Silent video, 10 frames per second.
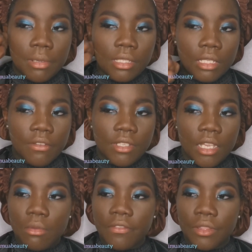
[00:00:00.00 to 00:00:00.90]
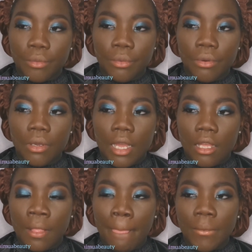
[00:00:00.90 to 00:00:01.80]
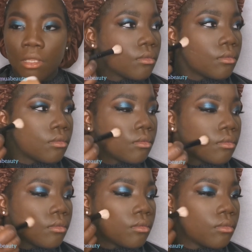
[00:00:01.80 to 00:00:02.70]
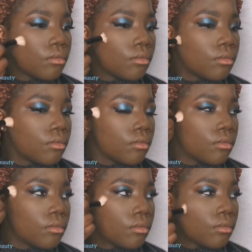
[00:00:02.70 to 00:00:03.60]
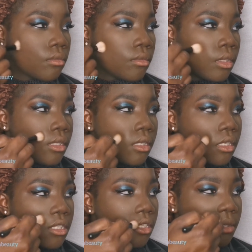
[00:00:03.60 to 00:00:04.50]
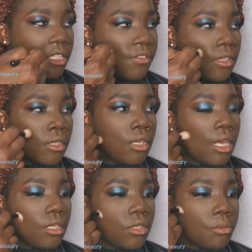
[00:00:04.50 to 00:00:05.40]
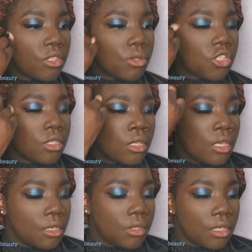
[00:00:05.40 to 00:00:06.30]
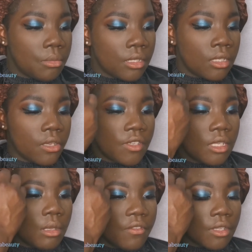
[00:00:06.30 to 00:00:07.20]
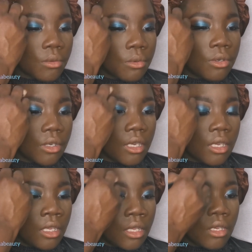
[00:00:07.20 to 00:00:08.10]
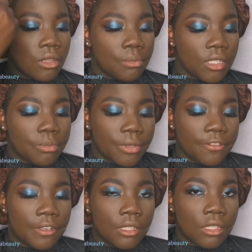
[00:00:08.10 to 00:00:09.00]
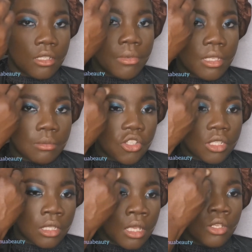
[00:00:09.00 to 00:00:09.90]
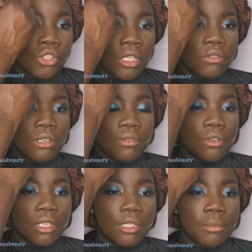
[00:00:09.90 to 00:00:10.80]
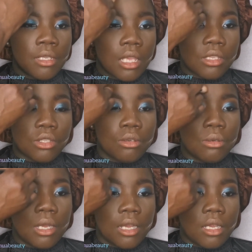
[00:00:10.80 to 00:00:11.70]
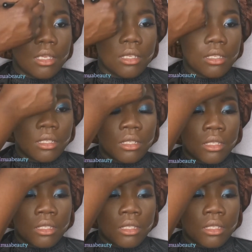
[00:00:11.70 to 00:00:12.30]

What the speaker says: And to carve out her cheekbones, I did the same. I put a bit of Embryolisse to try to keep her brows. And then I went in with